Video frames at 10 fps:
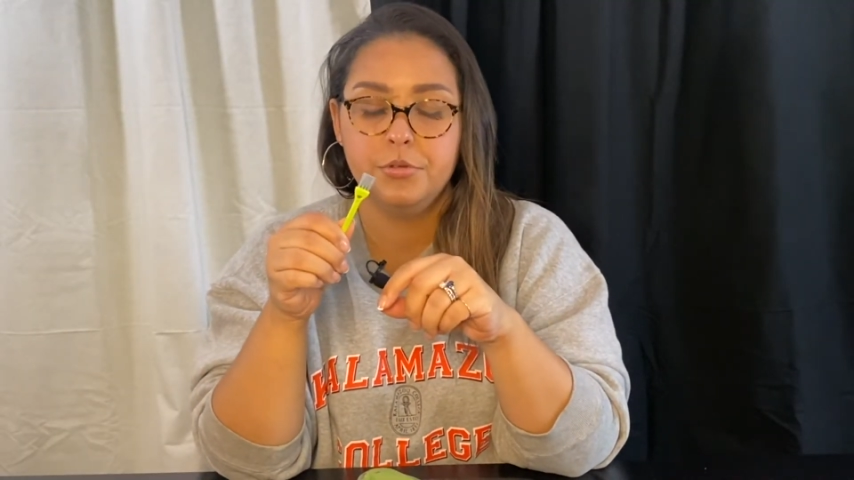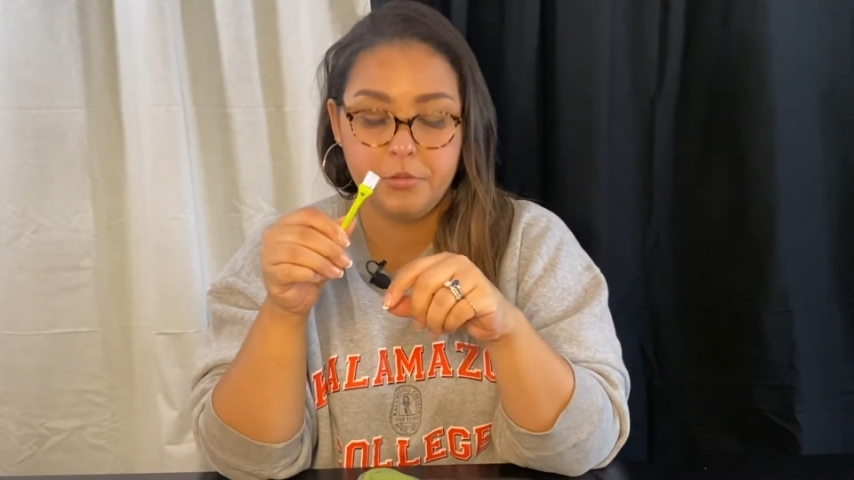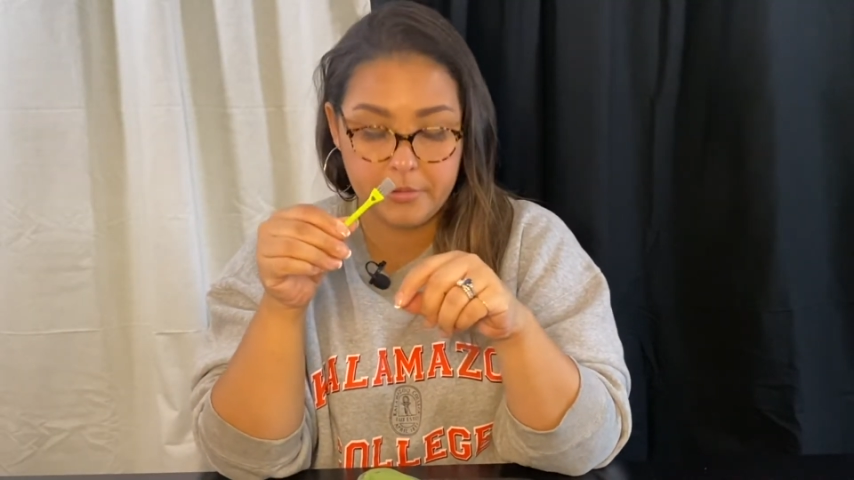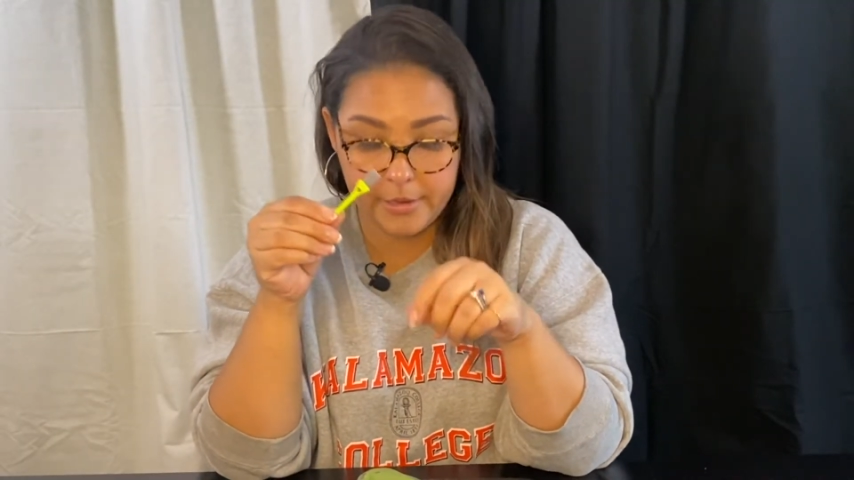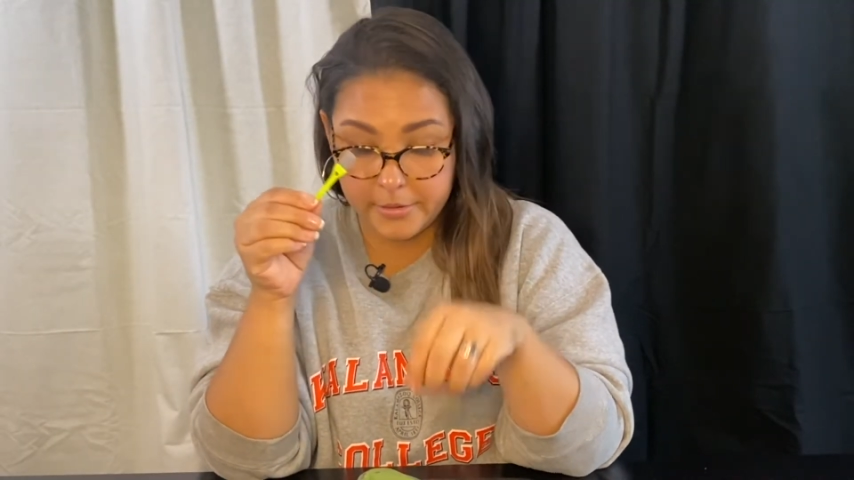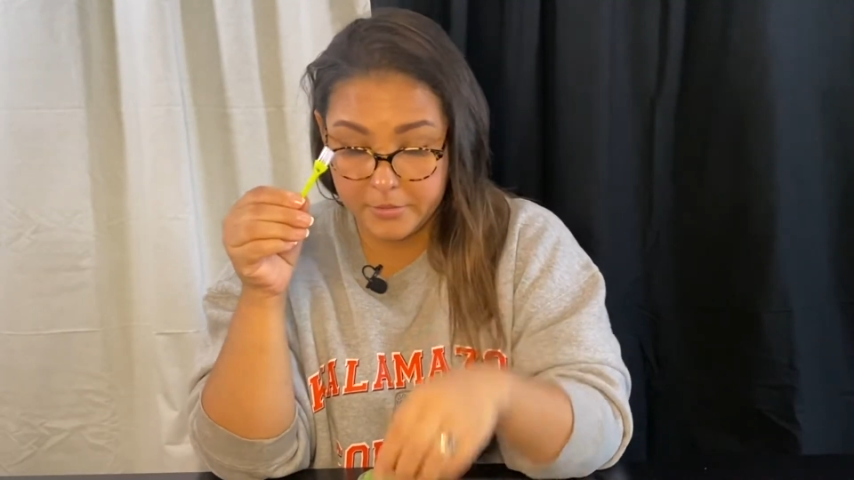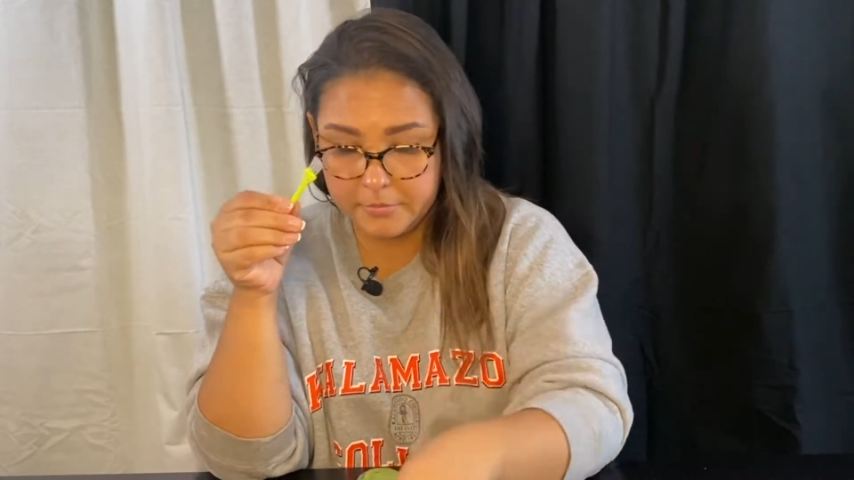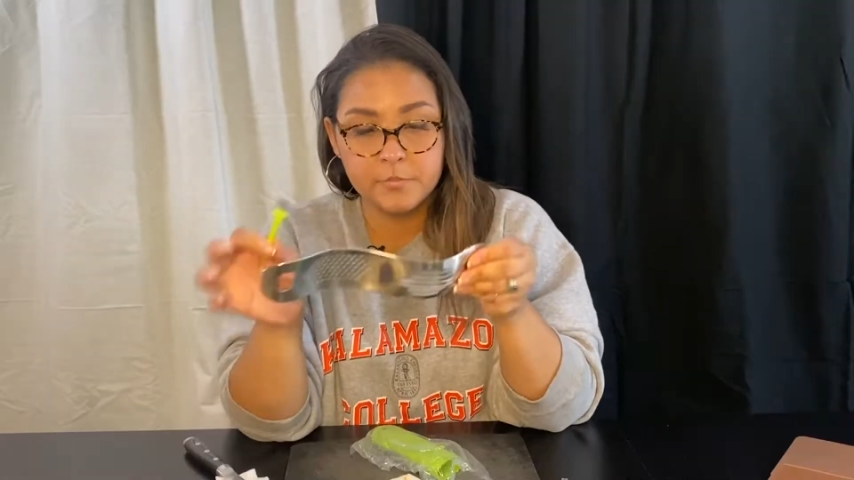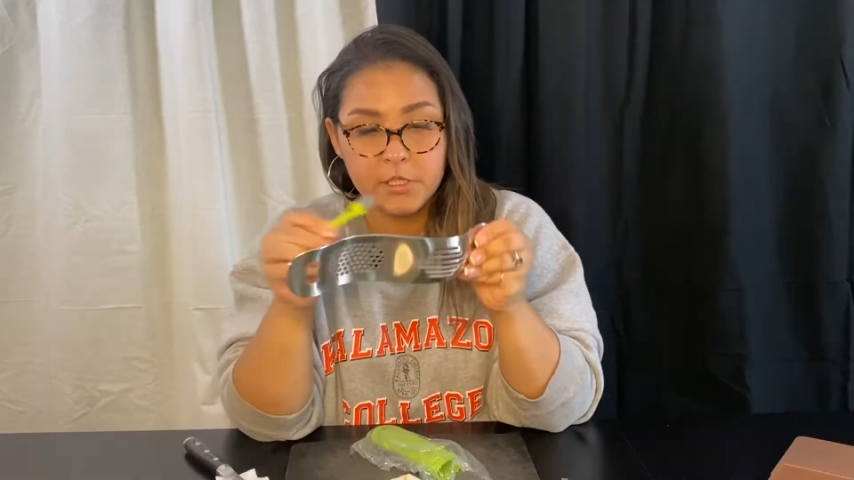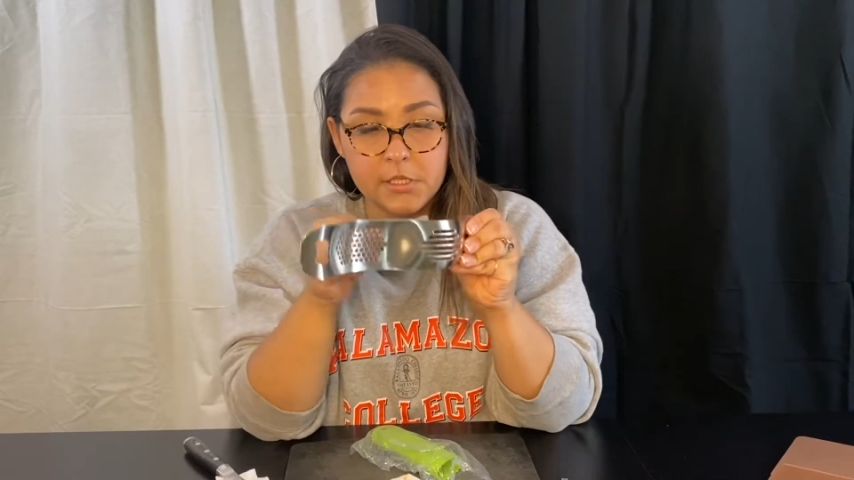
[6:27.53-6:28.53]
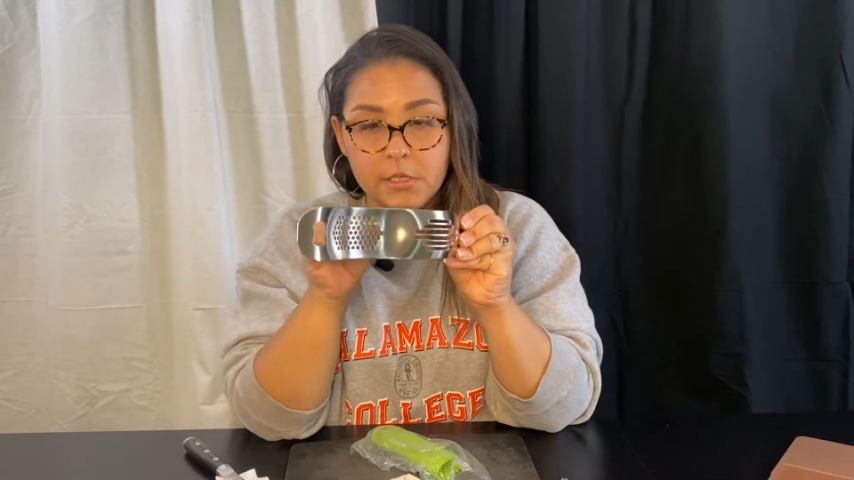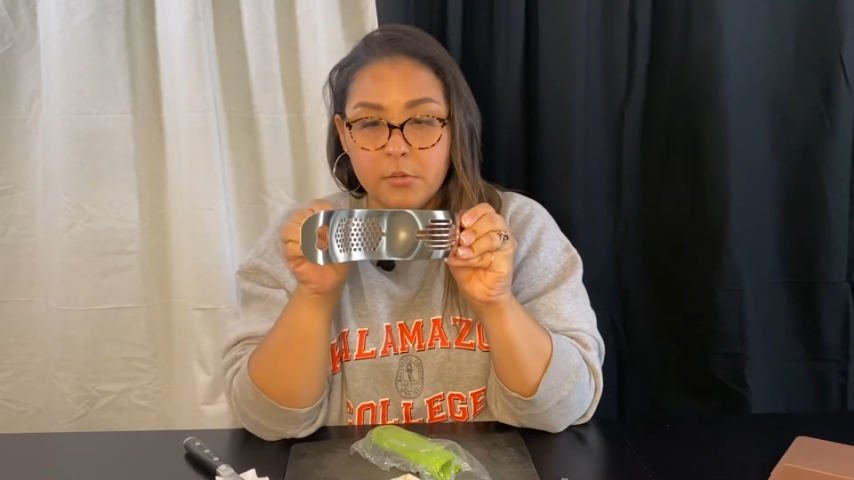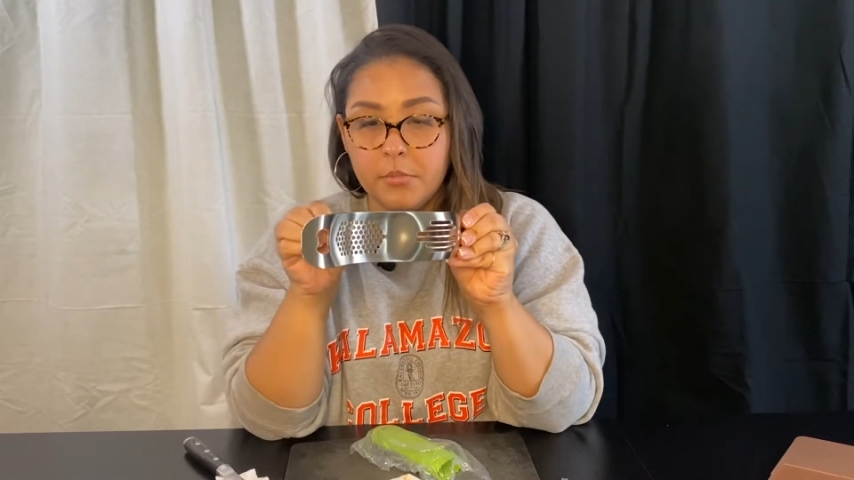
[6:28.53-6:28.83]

Okay, this little